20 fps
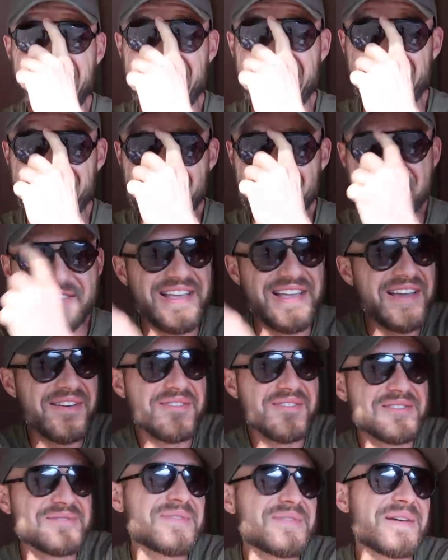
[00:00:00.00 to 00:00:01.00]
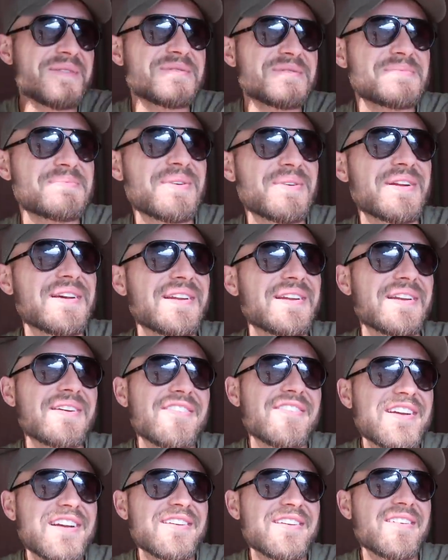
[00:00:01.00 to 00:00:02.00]
it was brilliant. It
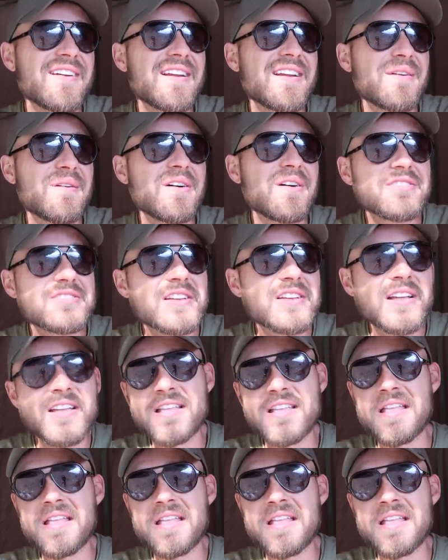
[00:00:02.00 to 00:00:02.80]
really, really was.